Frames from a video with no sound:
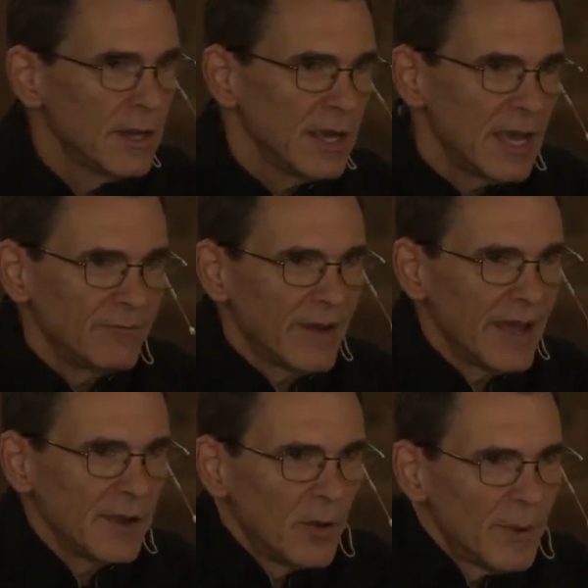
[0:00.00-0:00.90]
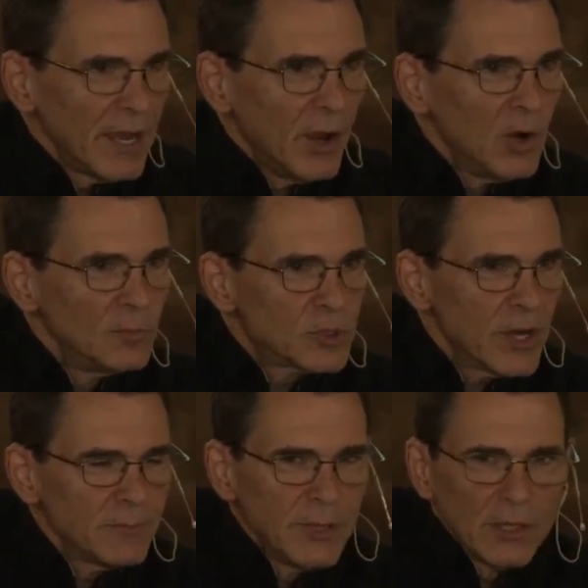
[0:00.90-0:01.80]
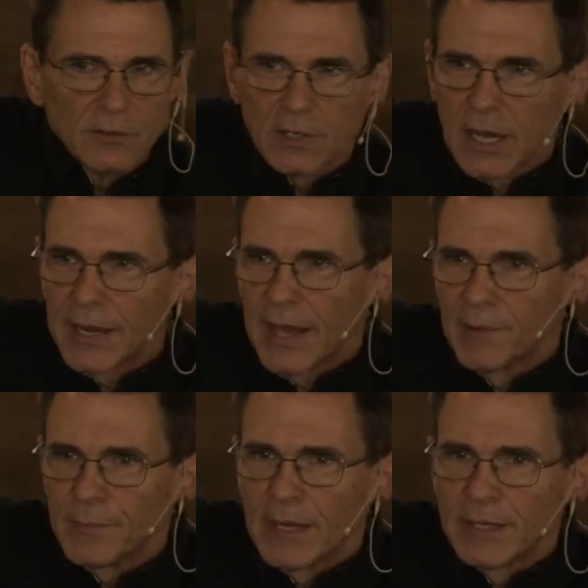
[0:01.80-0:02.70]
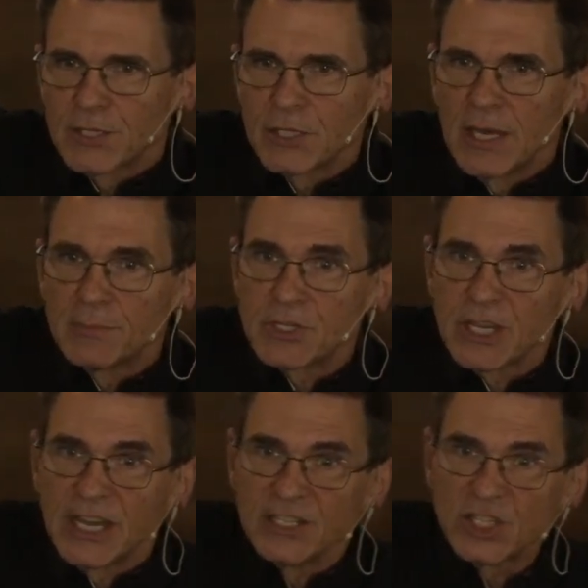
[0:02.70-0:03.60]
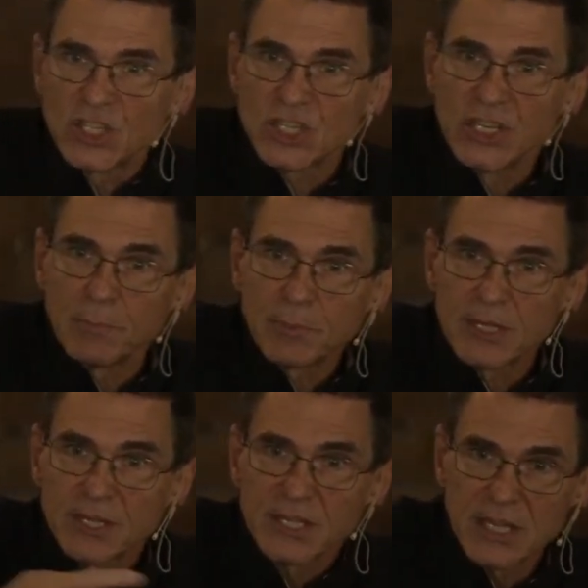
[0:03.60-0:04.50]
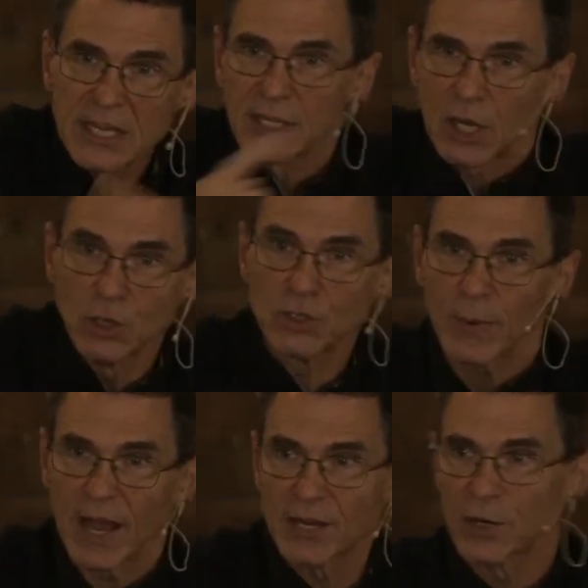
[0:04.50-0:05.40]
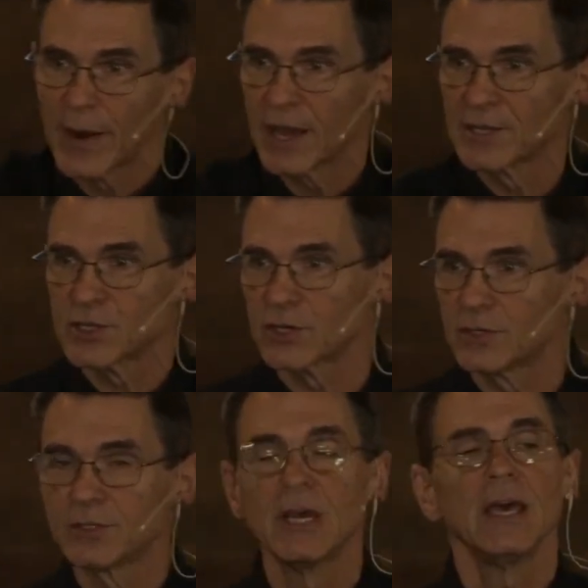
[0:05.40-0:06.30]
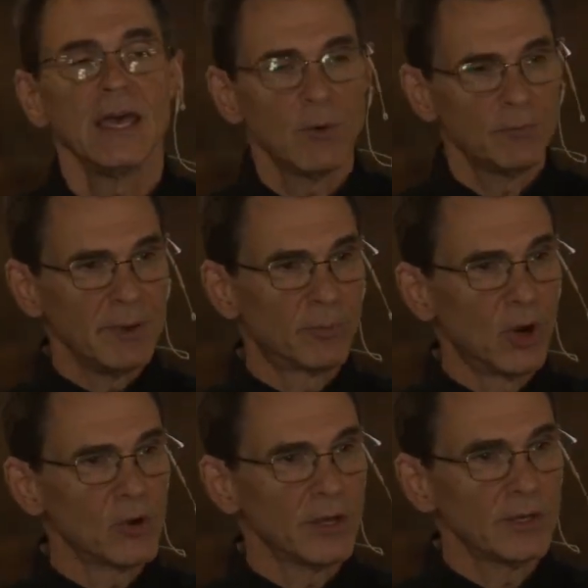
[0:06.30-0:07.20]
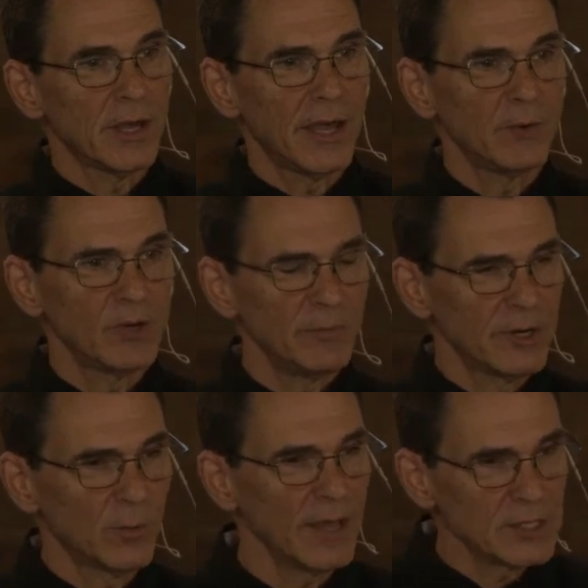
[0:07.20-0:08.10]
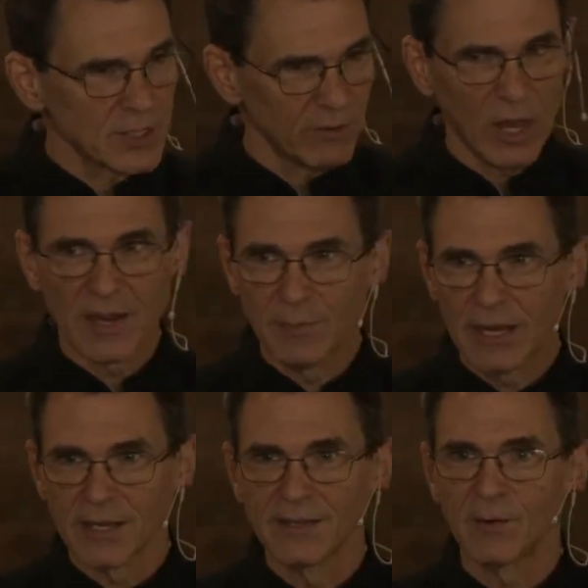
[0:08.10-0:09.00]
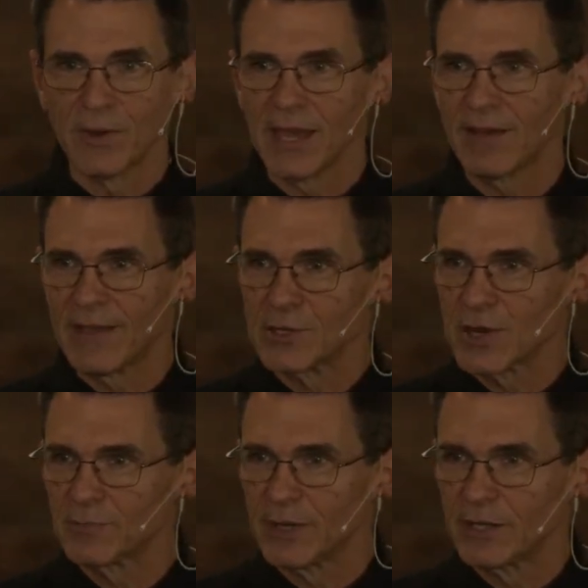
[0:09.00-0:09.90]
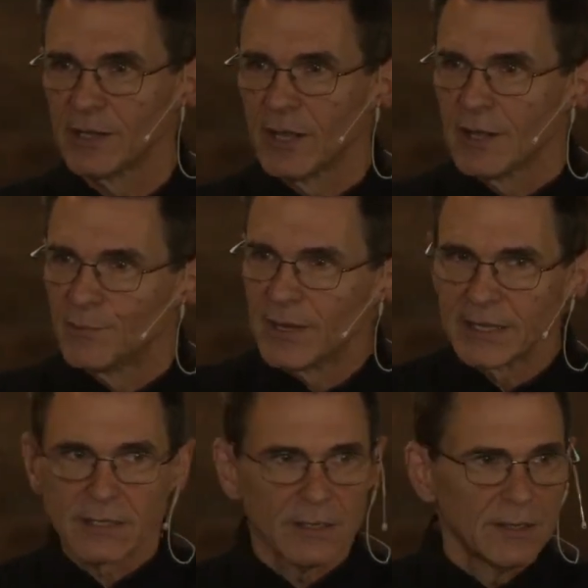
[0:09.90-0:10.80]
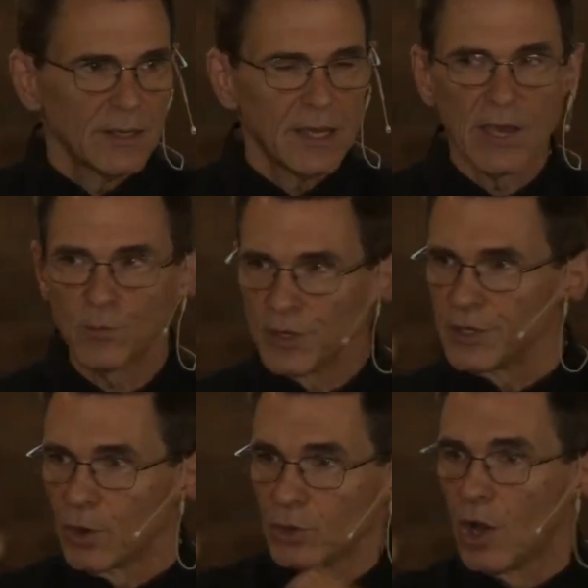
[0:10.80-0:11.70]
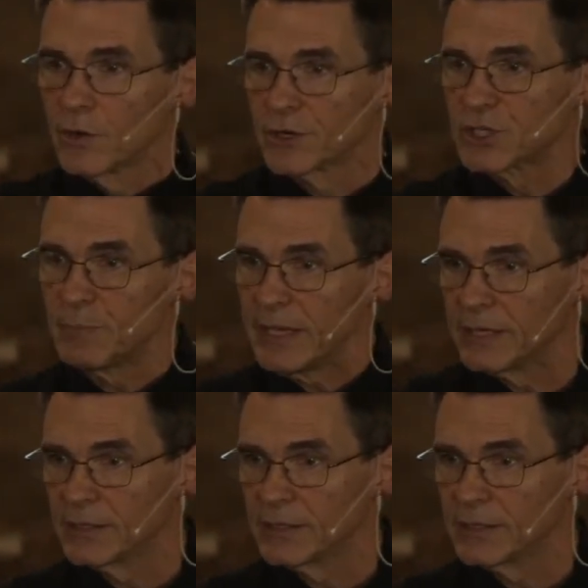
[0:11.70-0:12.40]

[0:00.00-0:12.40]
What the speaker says: if I, on my home treadmill, got out my snips and snipped the thing that goes around and around in circles, it would be broken, and it would have been a waste of a lot of money that we had that treadmill. But it would no longer spin.